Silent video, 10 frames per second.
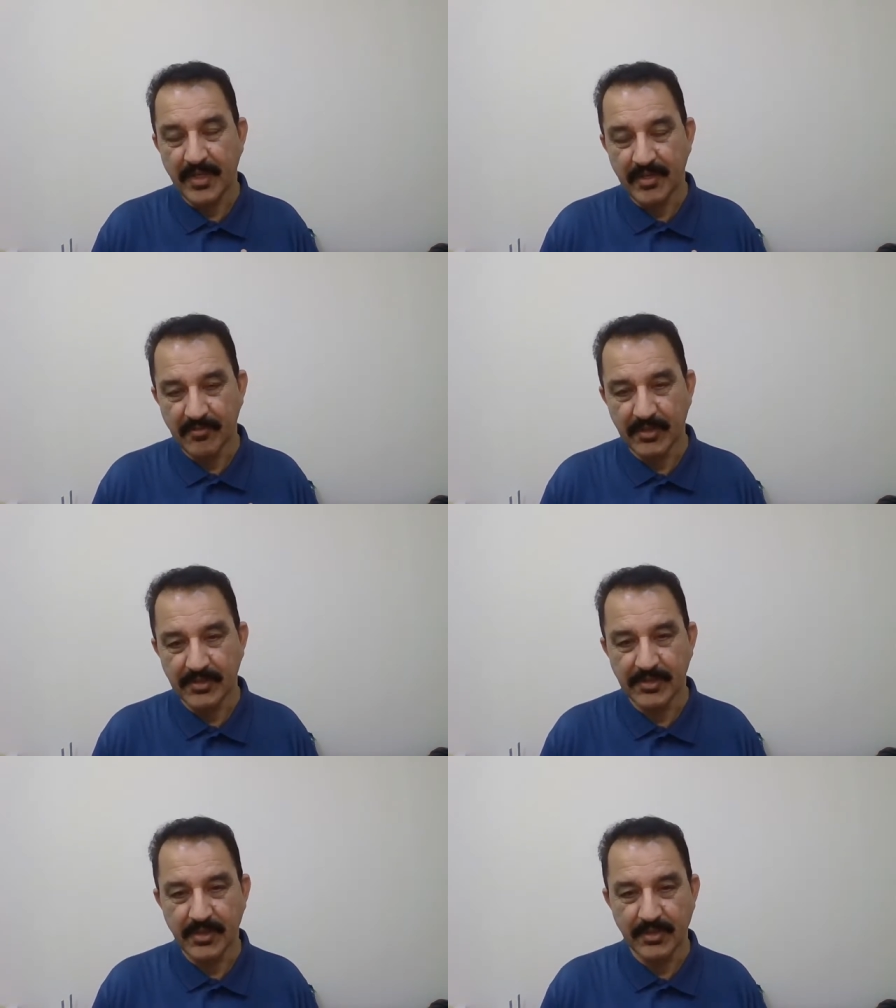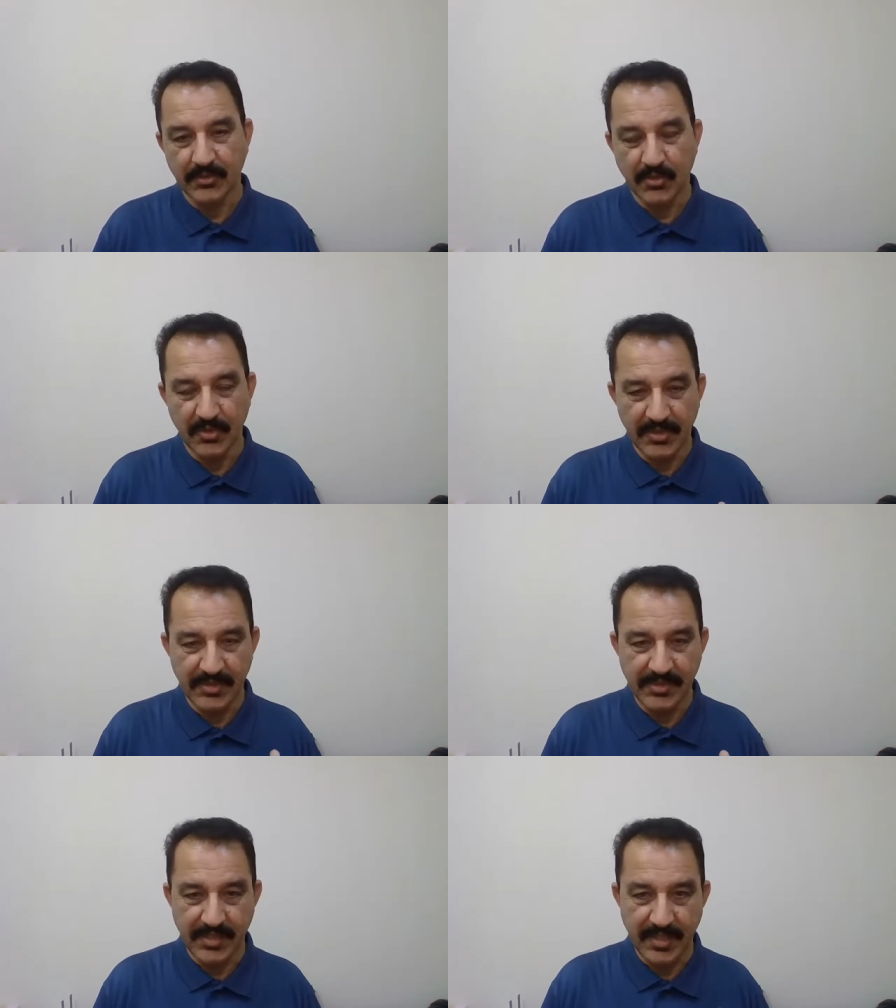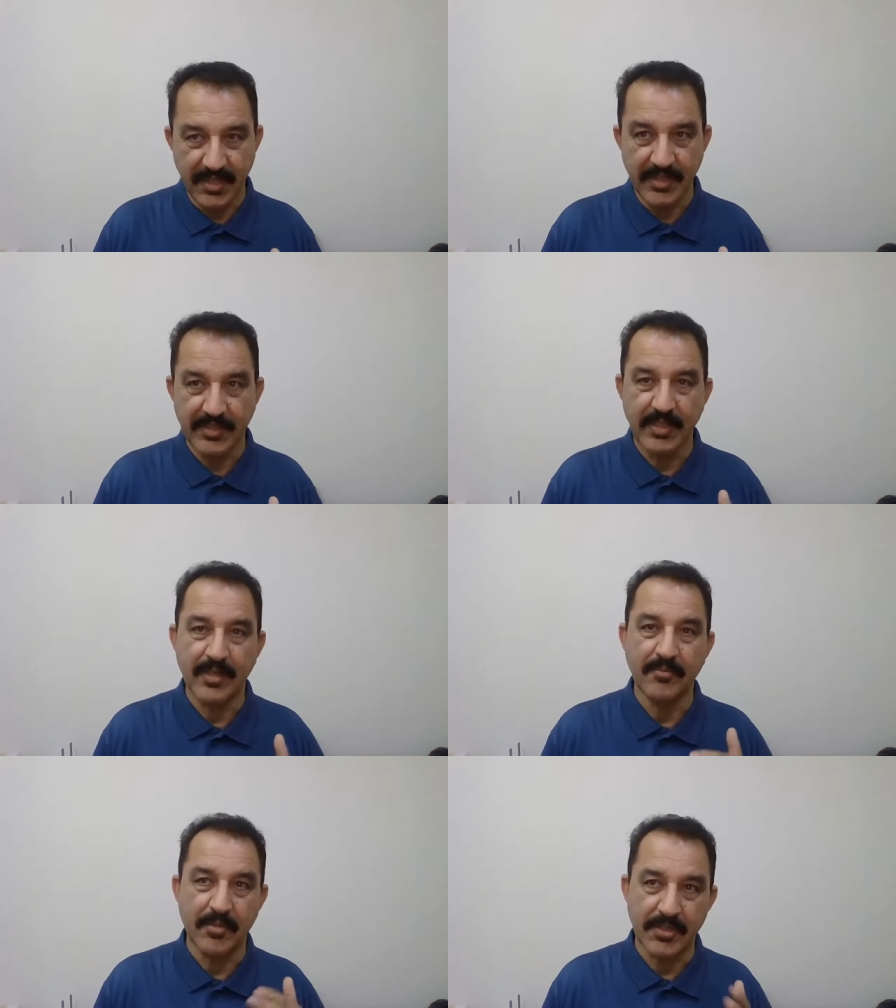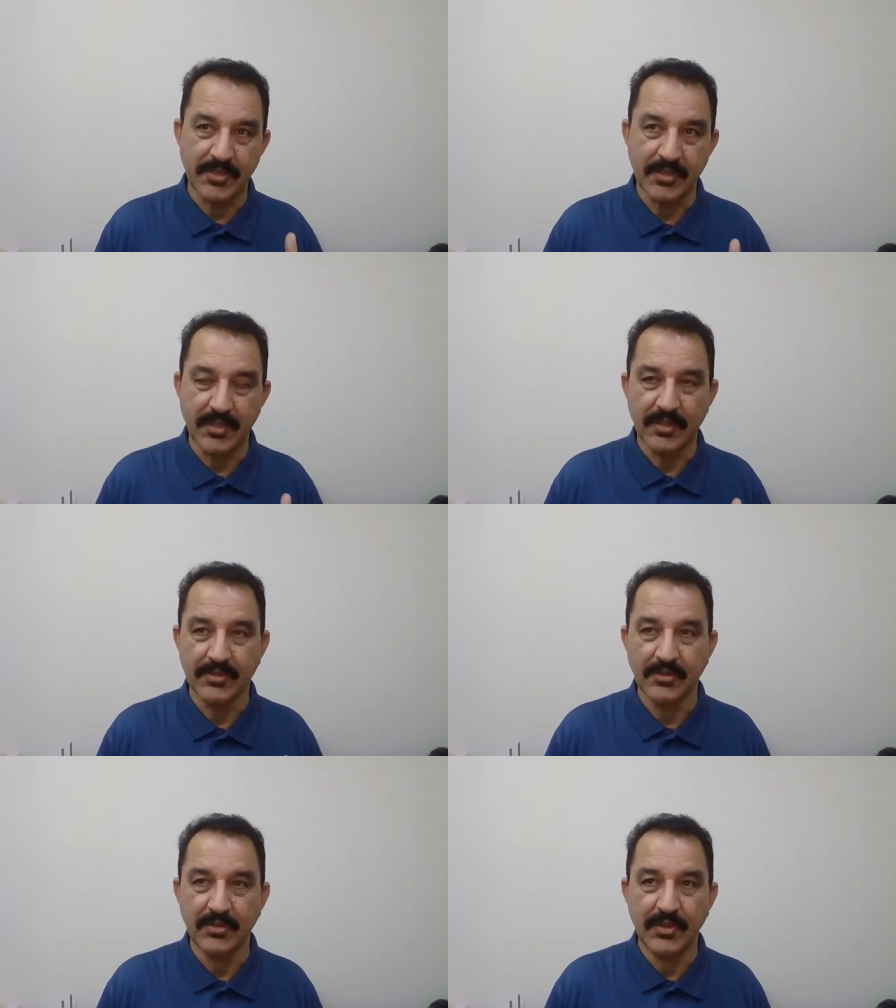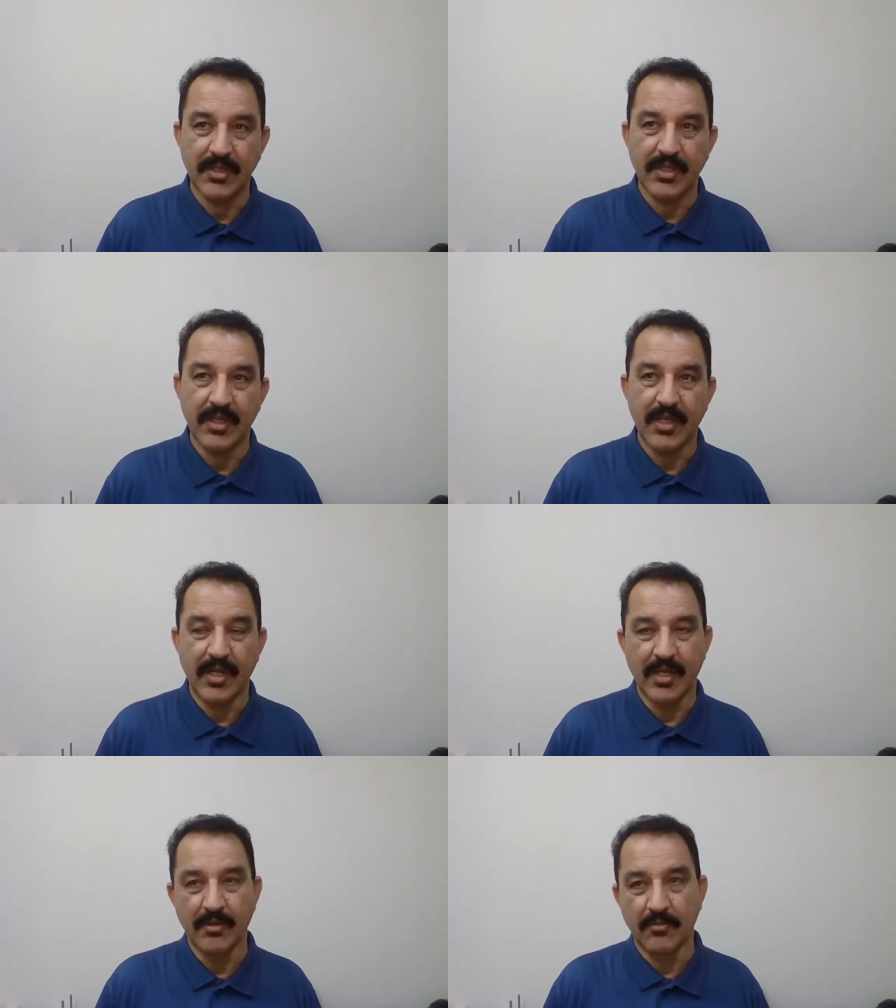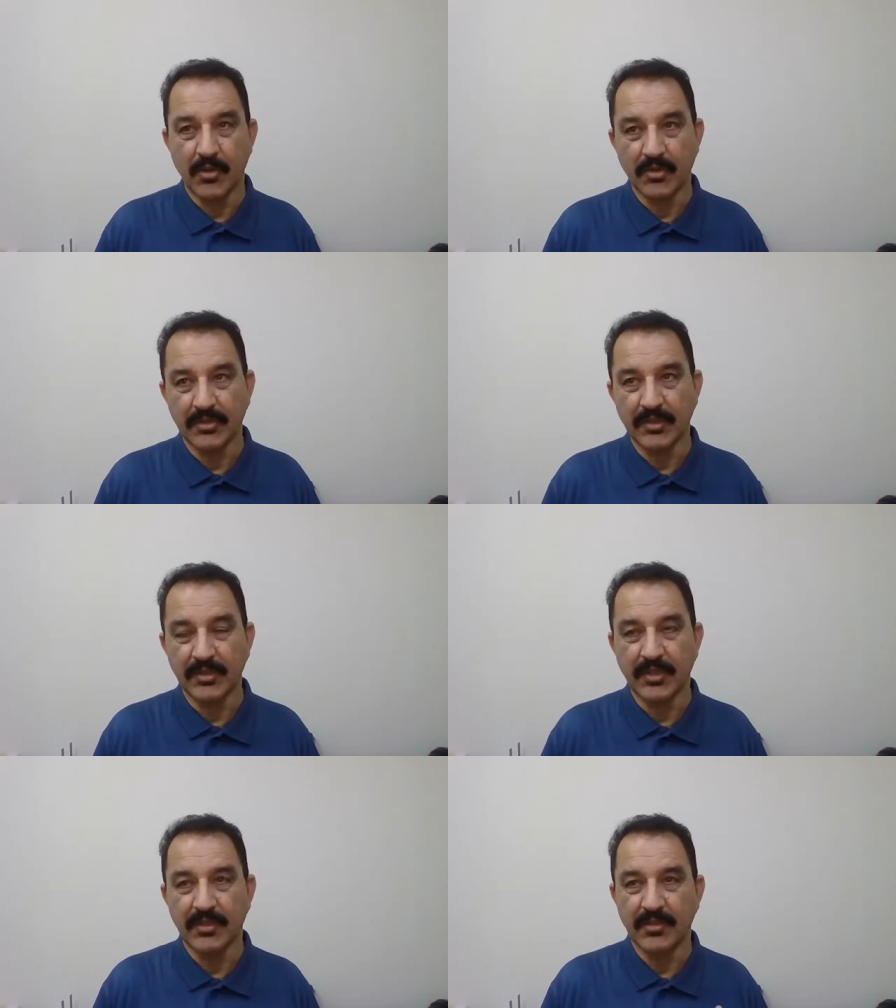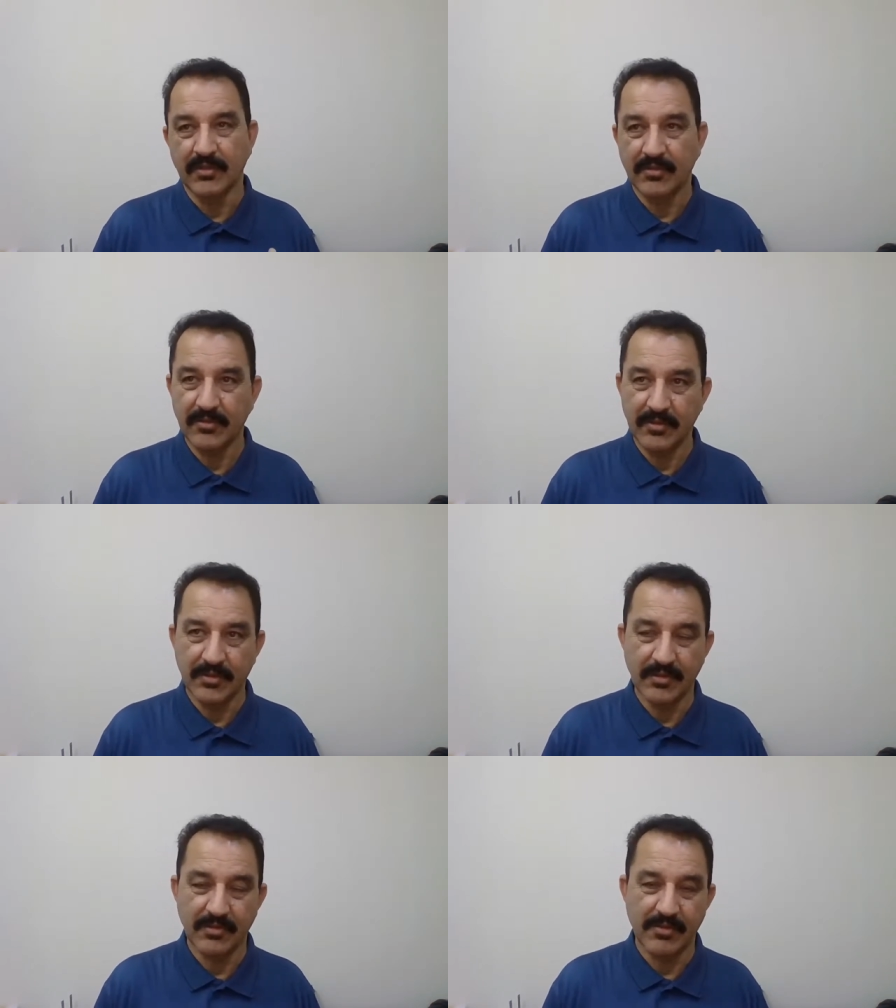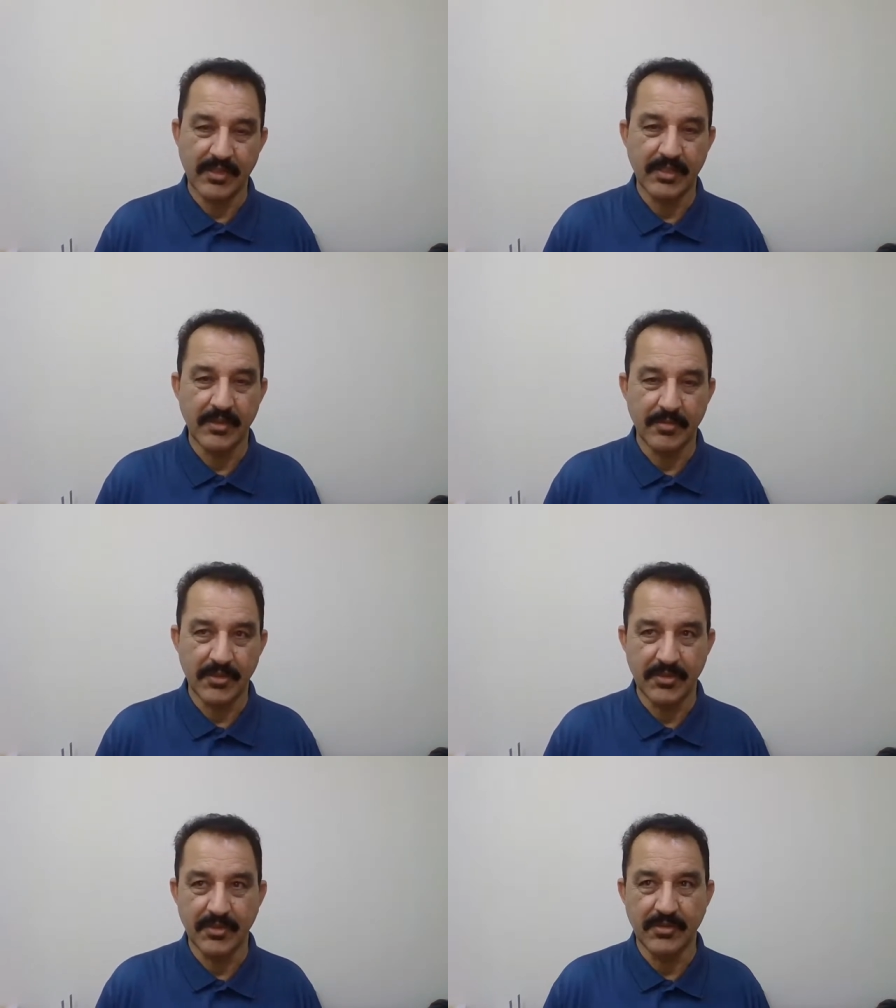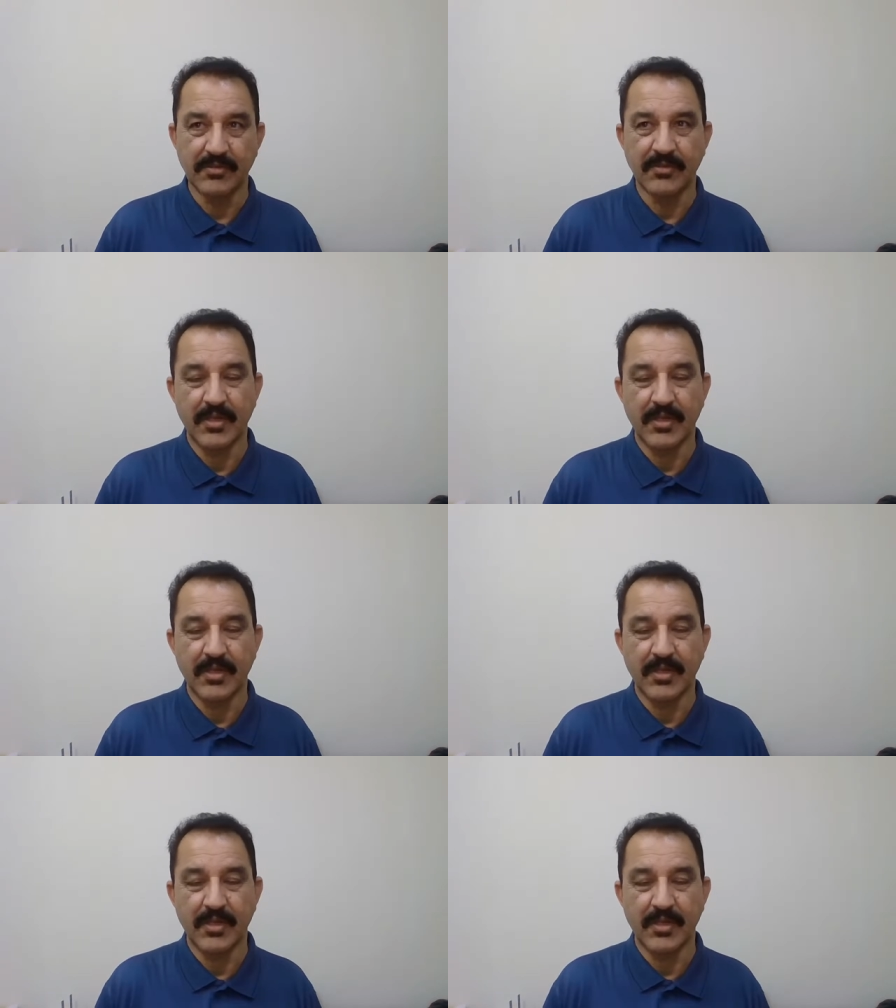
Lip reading: inwards also, it's create a pressure also more than the working pressure,